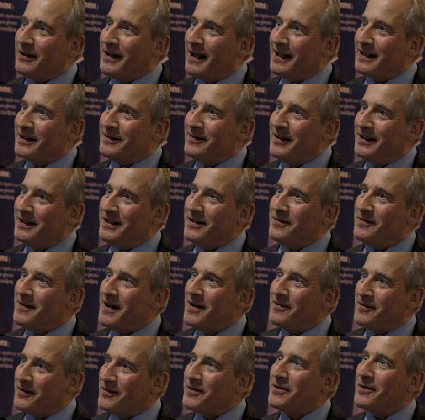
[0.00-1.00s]
like
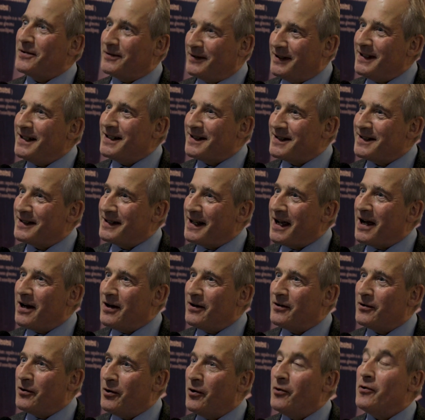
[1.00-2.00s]
25 or 30 years
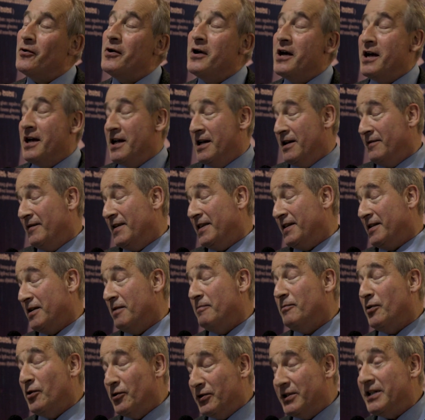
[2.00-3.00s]
ago with
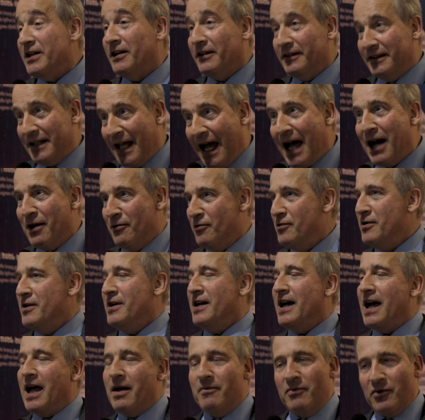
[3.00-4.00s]
Cambodia now,
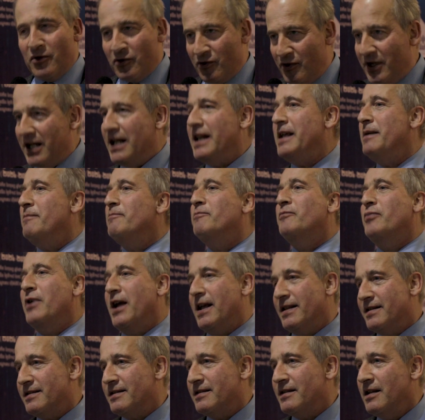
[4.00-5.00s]
I'm really
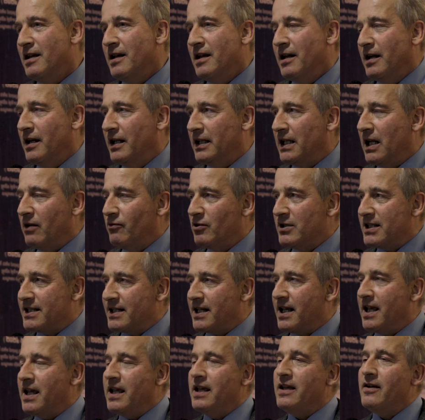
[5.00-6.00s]
impressed. And I would
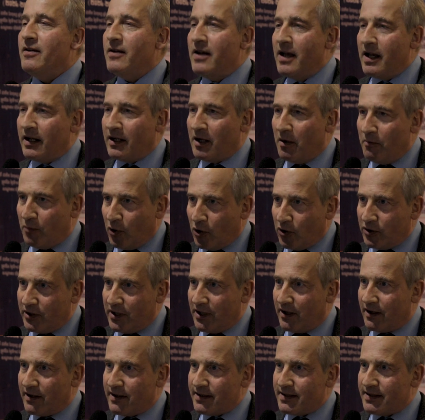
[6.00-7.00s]
say uh,
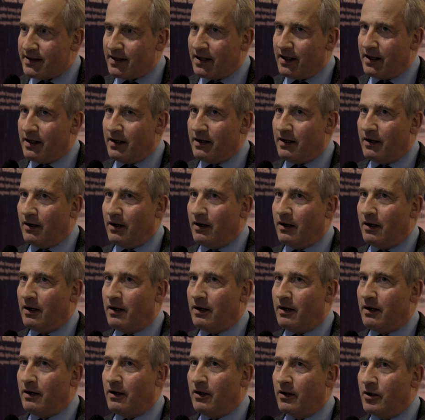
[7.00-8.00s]
Cambodia is
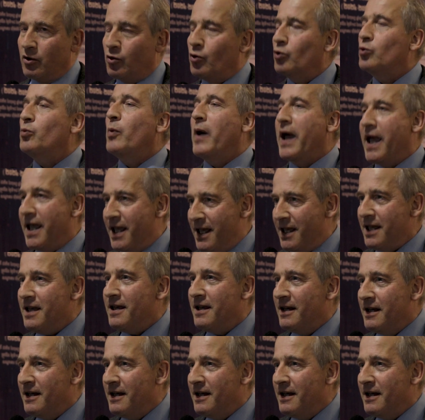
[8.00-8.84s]
on a good way